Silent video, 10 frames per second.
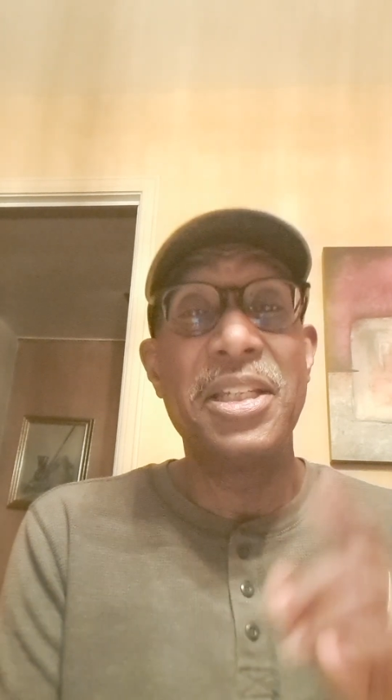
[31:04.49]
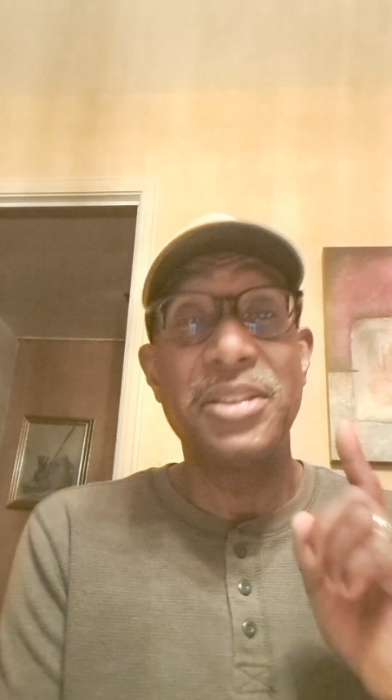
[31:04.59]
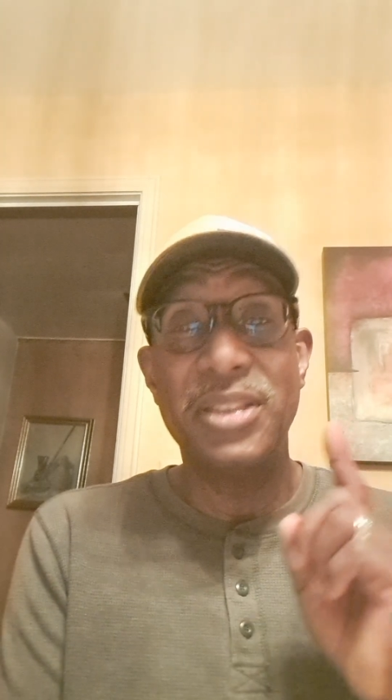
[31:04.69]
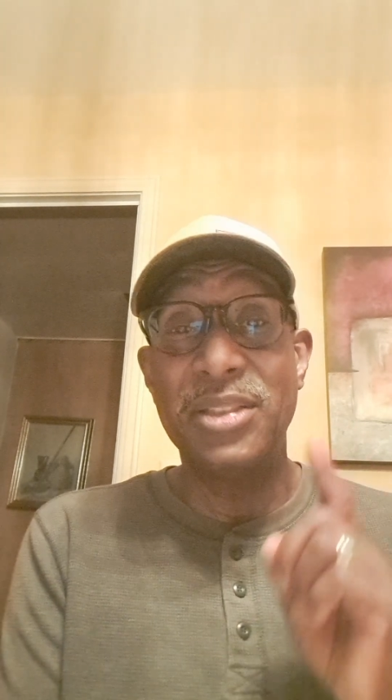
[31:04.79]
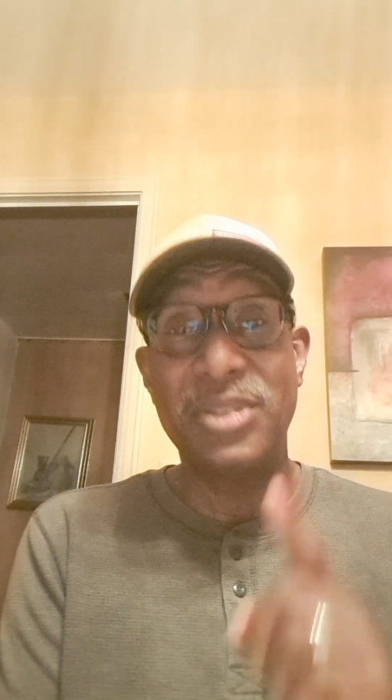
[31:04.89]

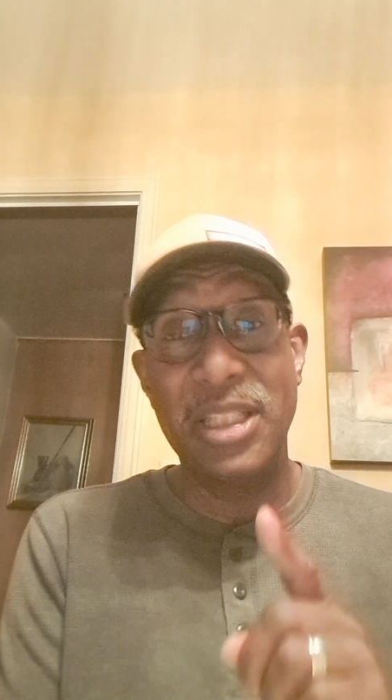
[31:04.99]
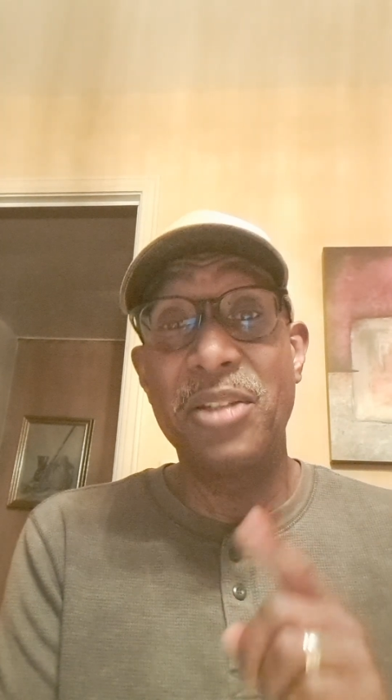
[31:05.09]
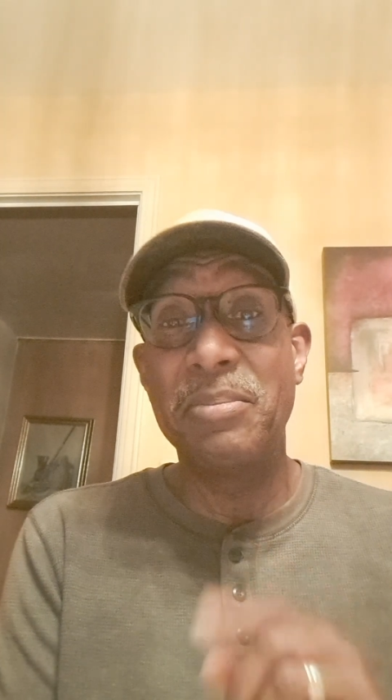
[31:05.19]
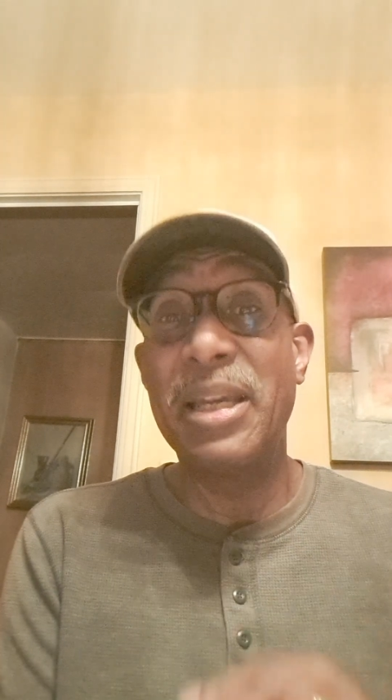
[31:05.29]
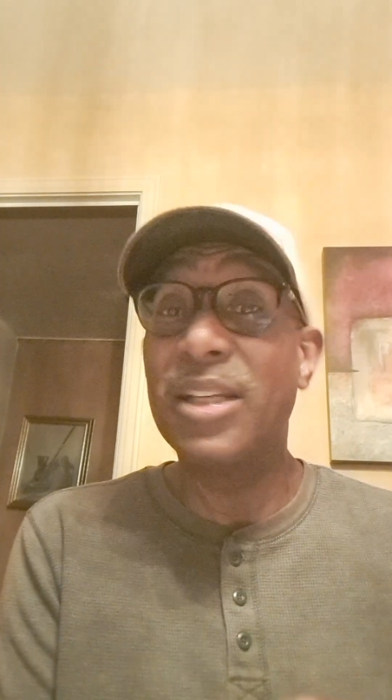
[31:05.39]
She
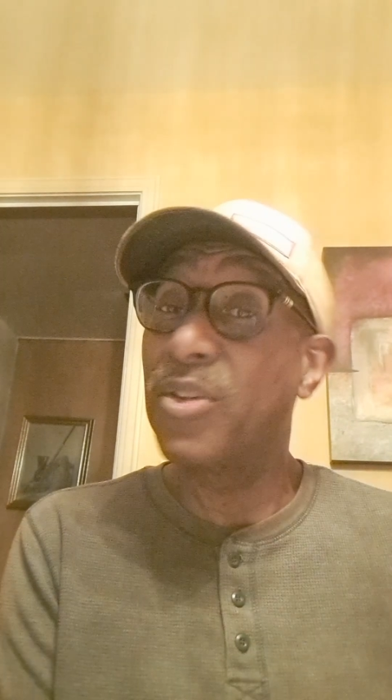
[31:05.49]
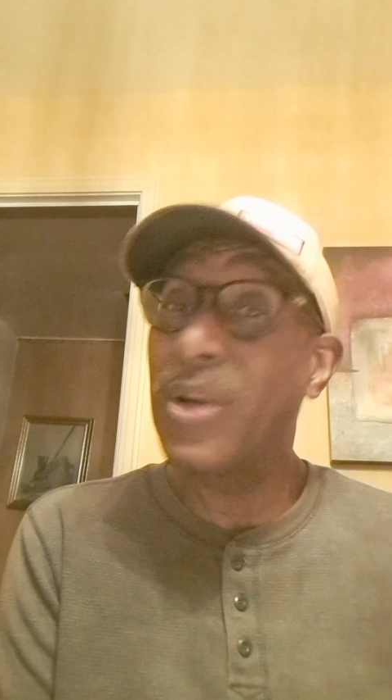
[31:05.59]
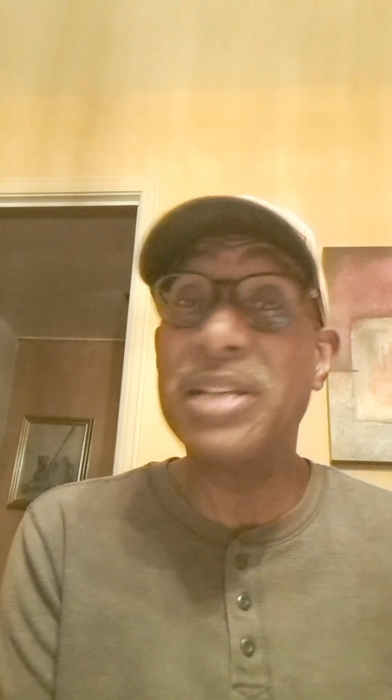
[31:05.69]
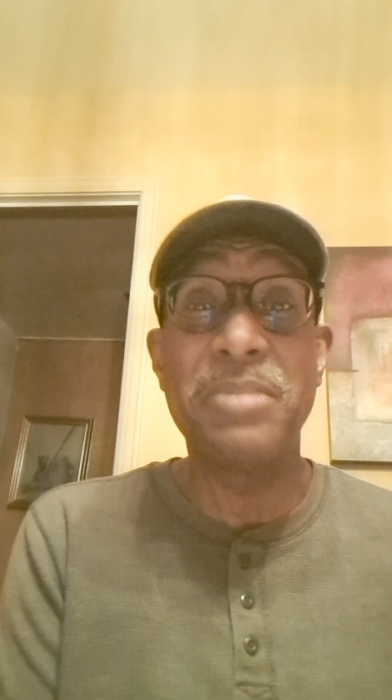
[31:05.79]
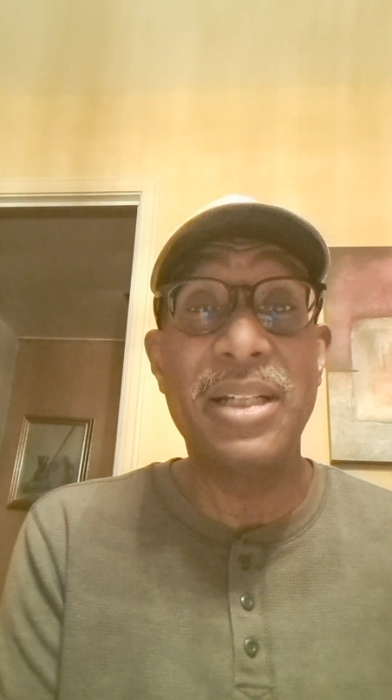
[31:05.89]
still made
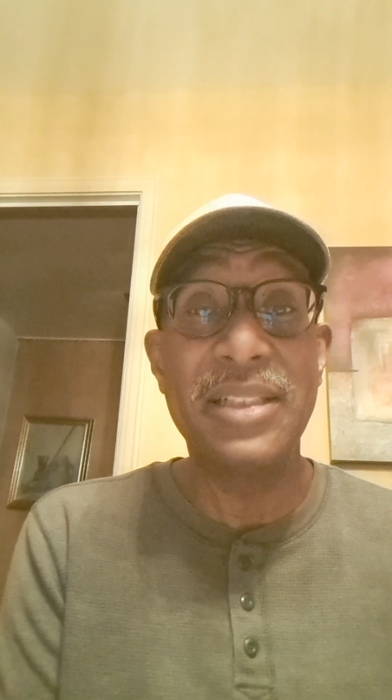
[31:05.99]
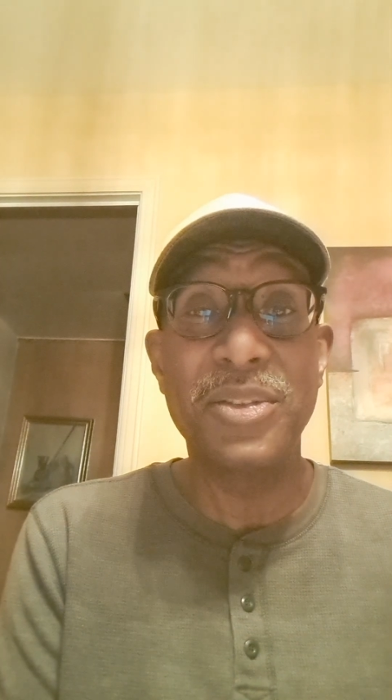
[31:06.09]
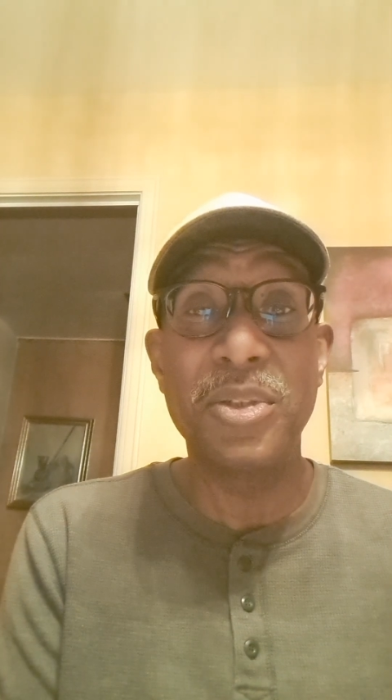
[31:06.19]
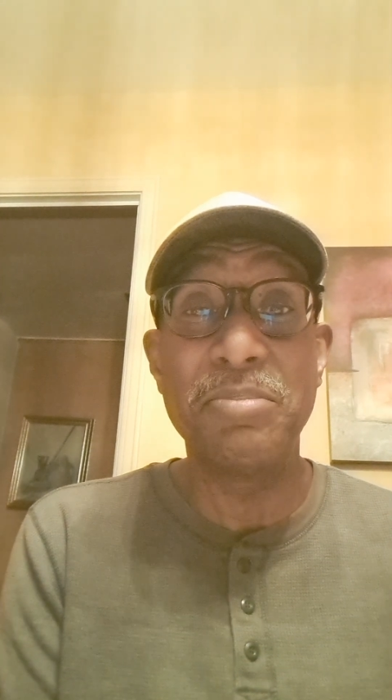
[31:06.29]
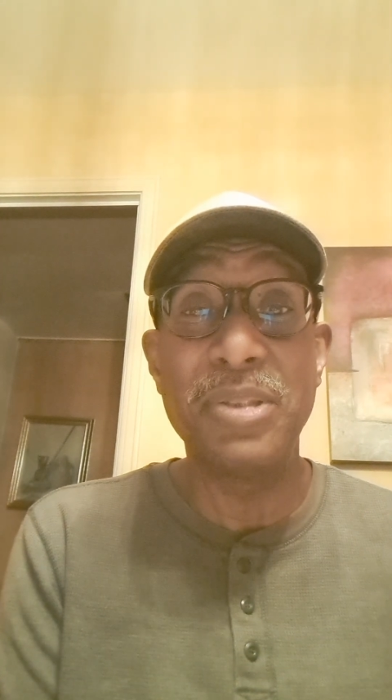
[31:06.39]
great money in
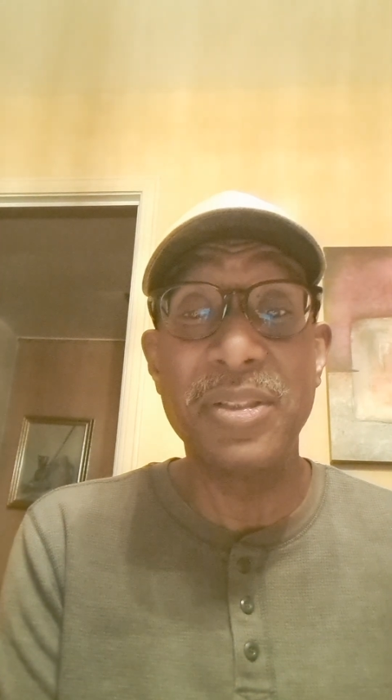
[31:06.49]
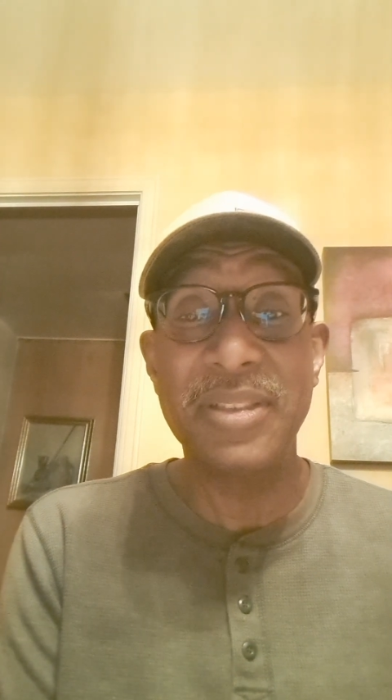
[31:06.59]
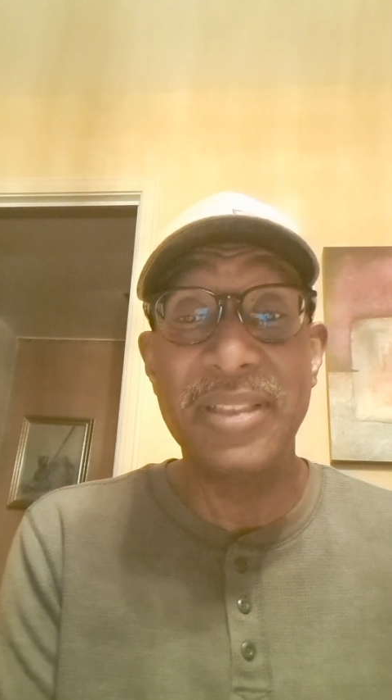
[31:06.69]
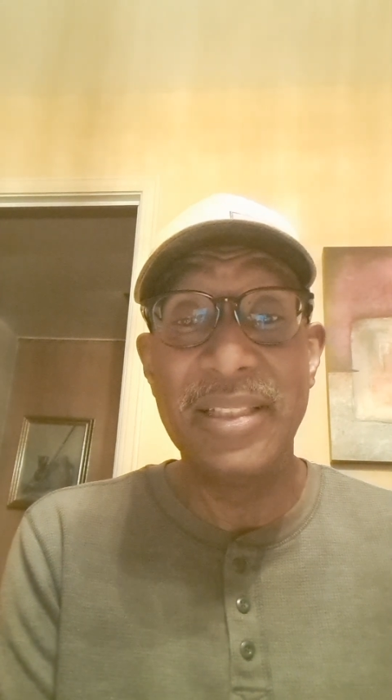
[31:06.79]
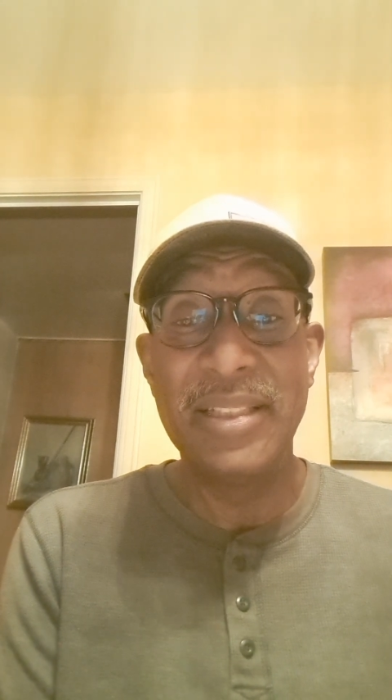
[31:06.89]
her books.